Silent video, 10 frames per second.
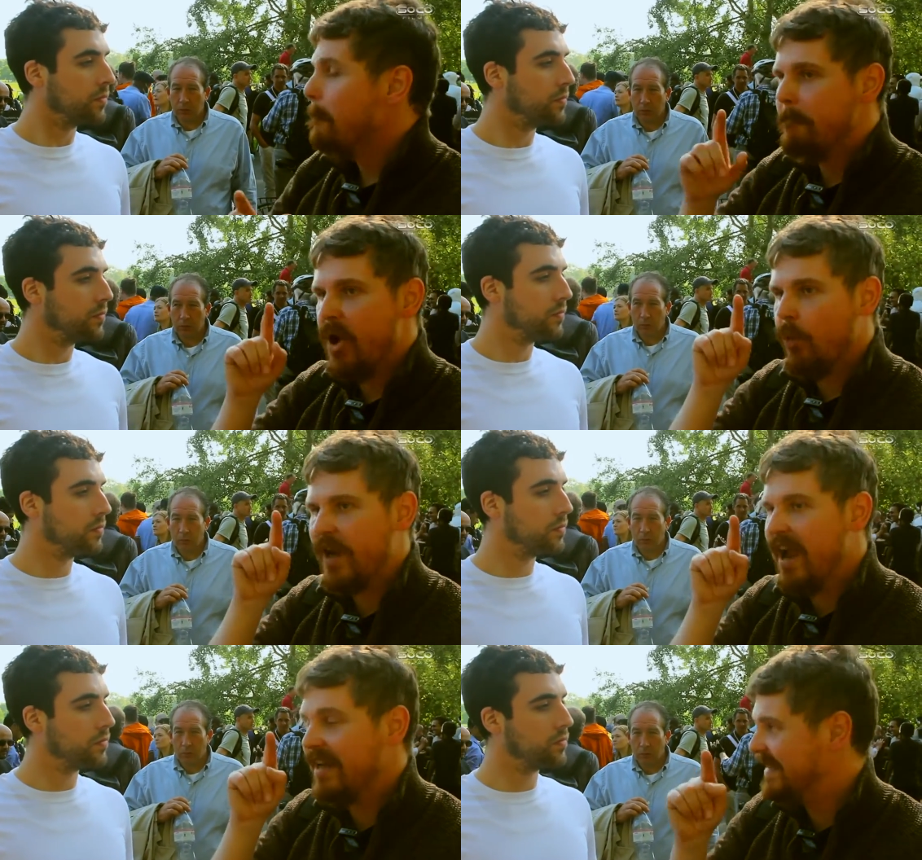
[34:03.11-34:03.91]
Speaker 1: But
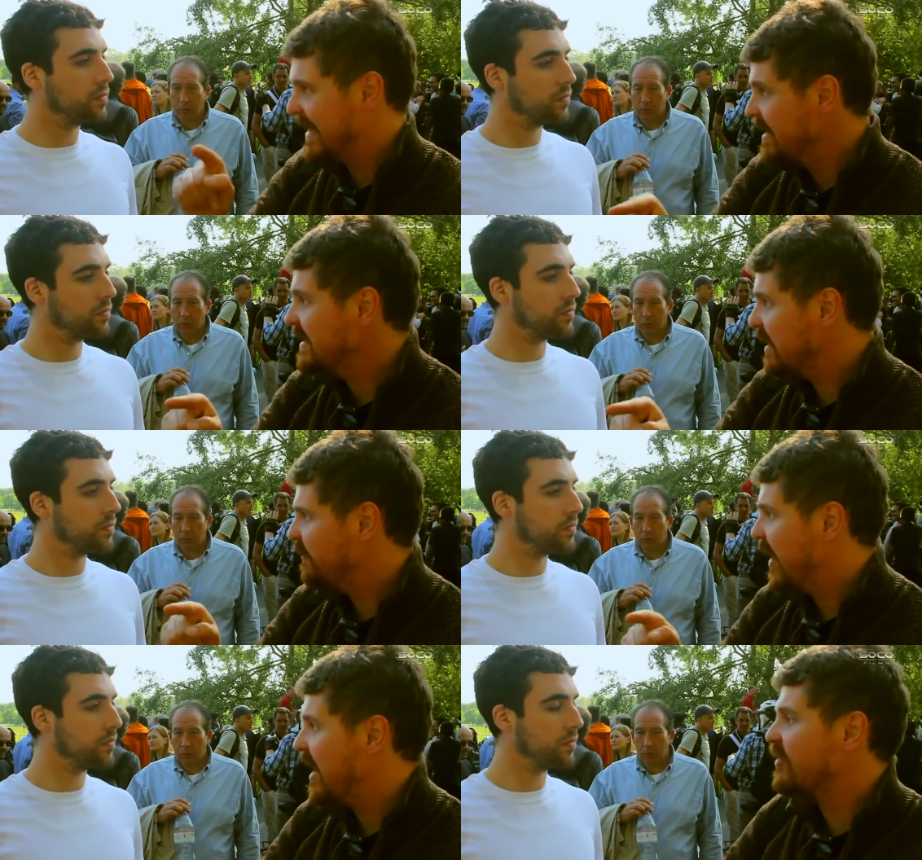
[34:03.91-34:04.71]
we
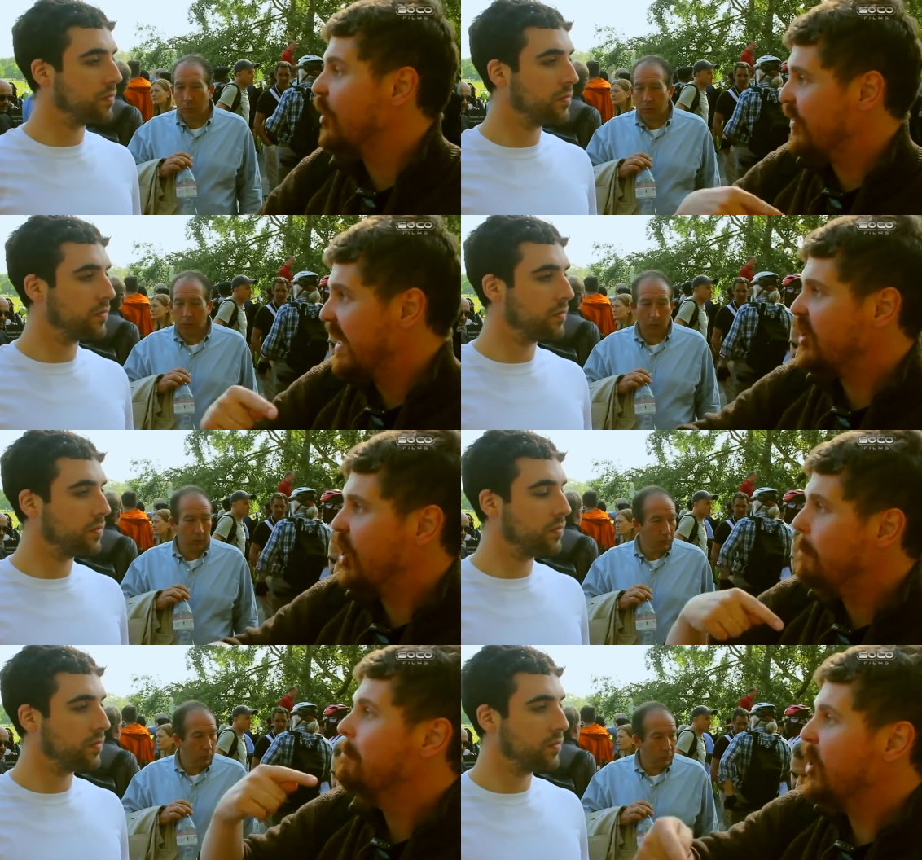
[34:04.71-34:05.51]
identify that they
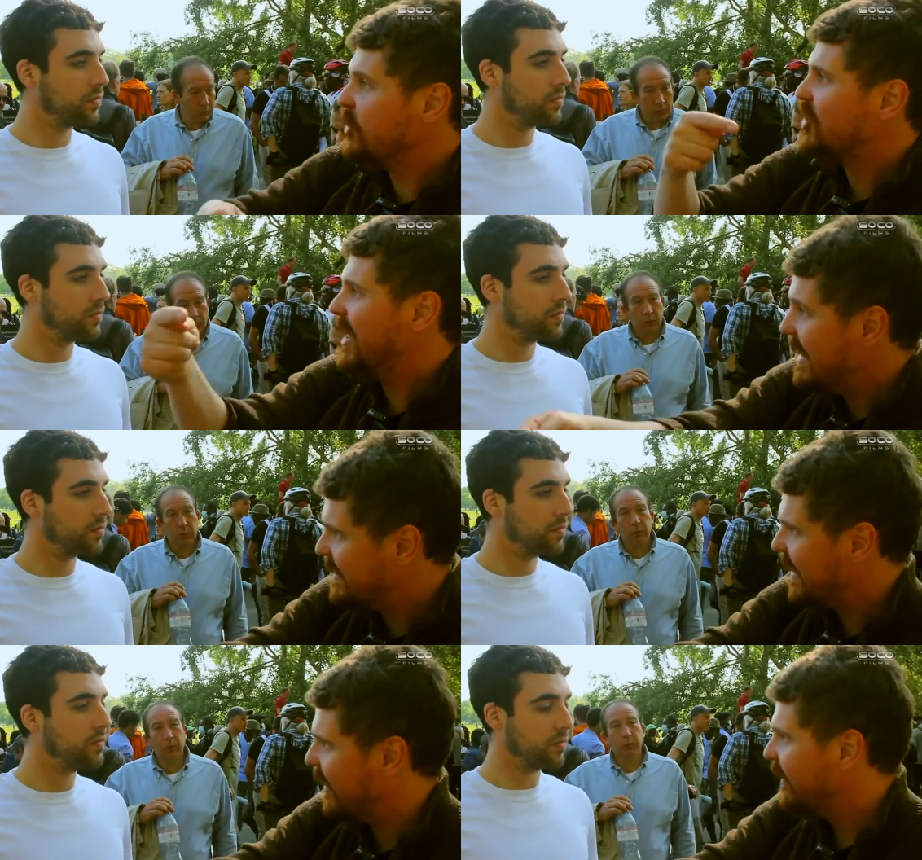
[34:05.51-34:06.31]
come much
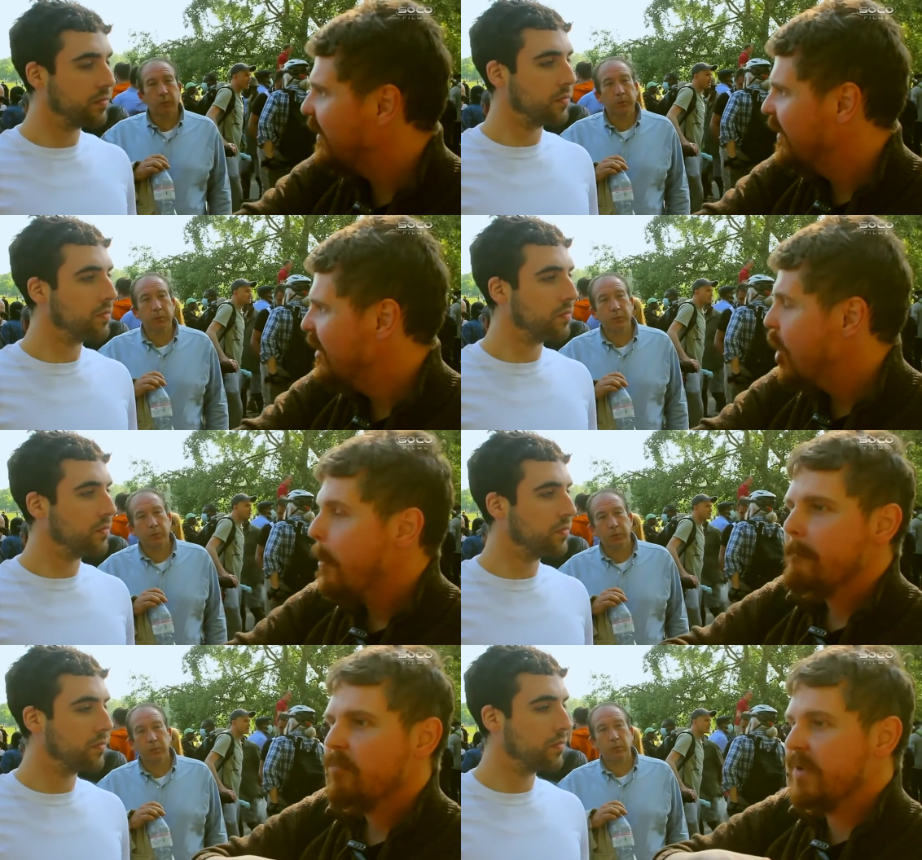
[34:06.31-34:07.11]
later
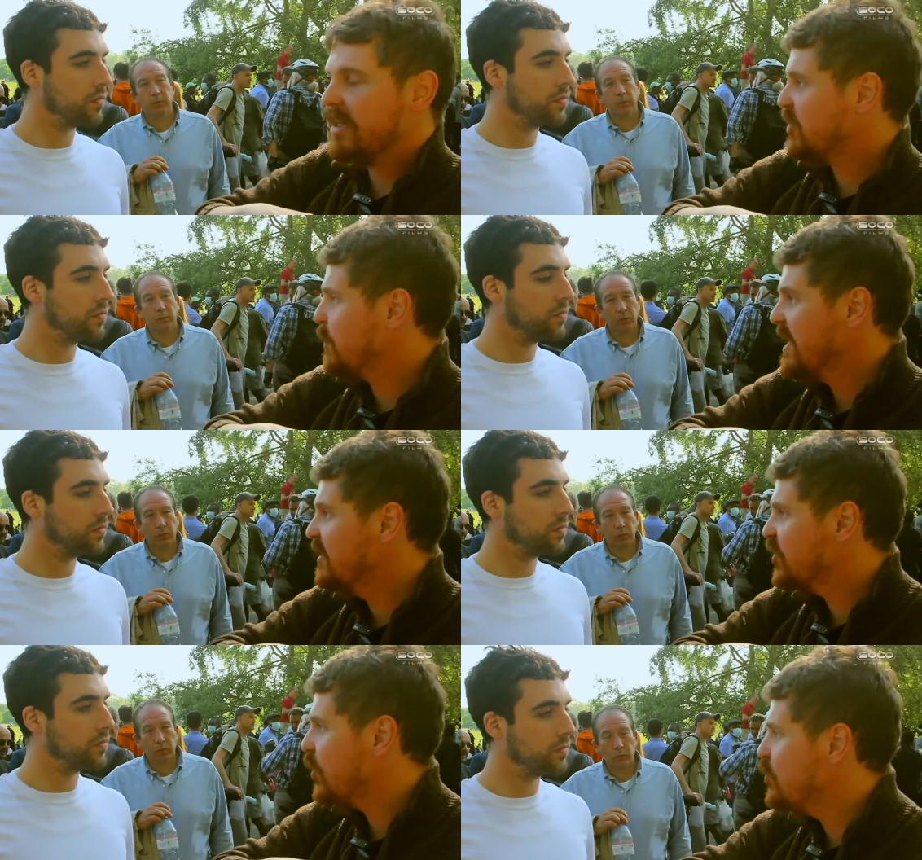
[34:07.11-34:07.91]
which
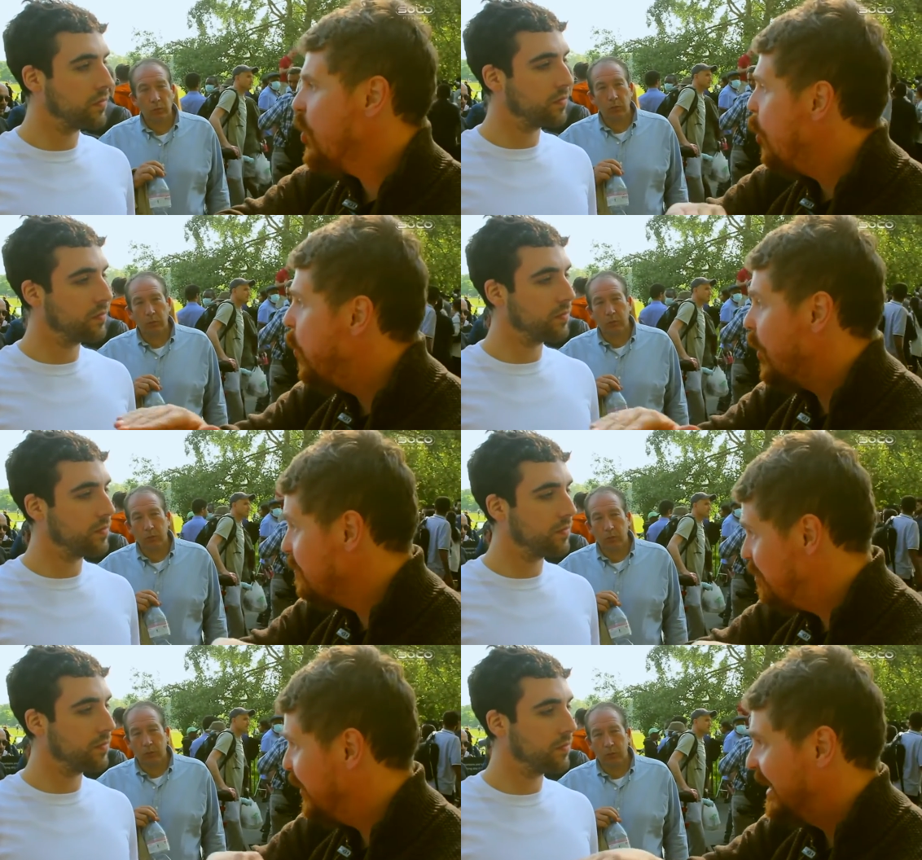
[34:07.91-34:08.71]
means that no
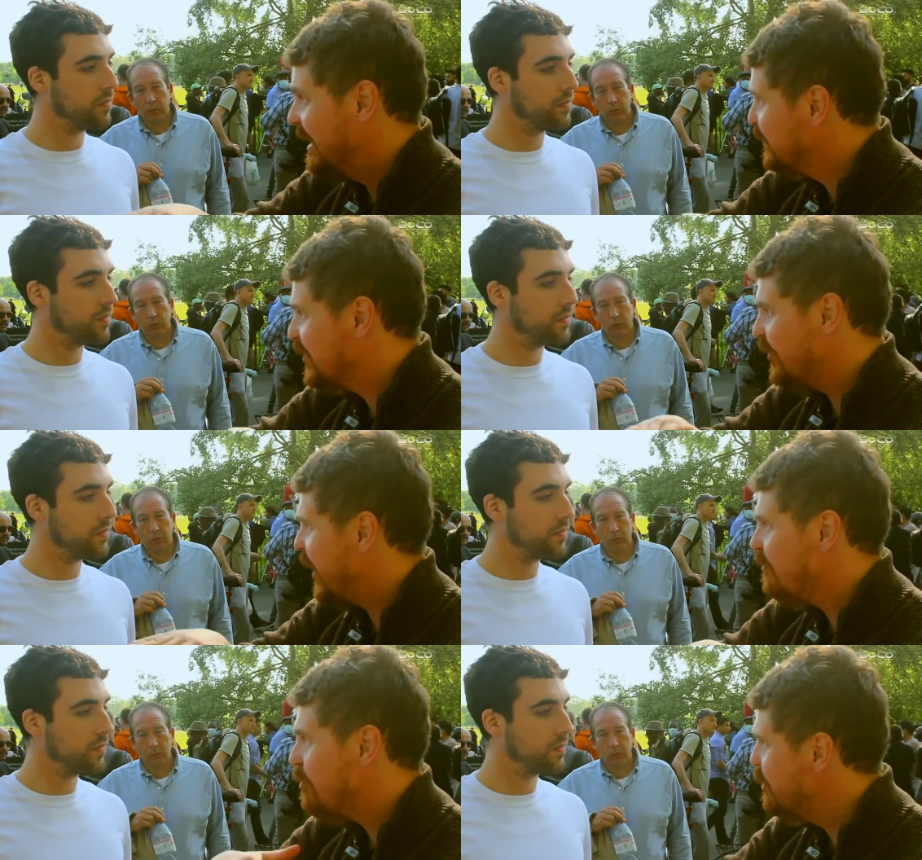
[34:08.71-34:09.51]
one believes that
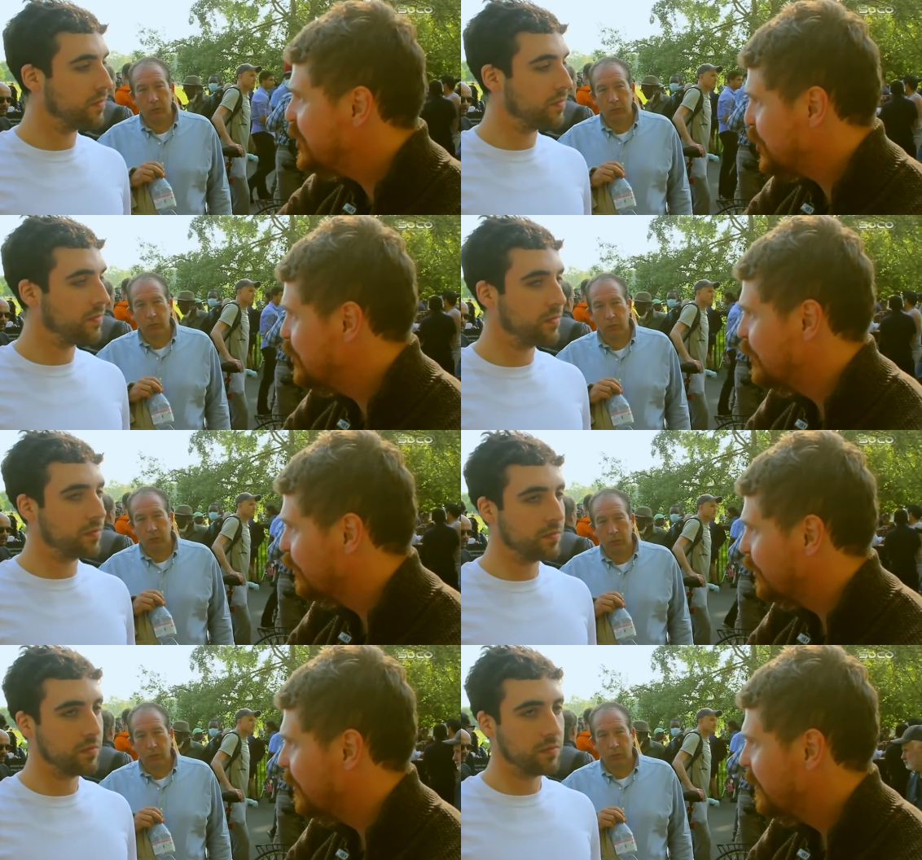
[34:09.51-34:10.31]
they're
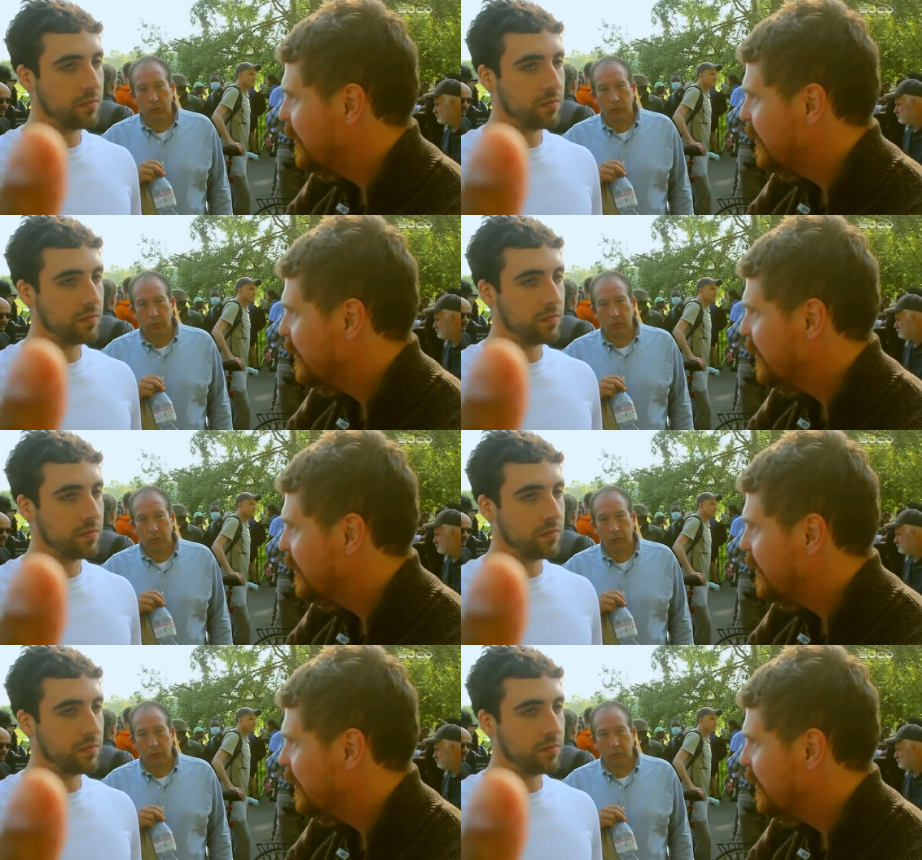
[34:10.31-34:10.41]
original.